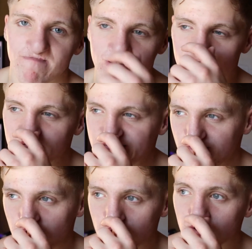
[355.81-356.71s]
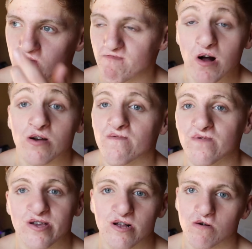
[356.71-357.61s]
because if you don't, you're probably going to
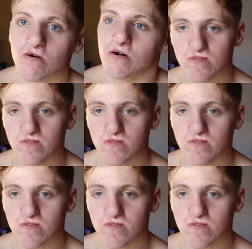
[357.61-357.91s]
forget it all.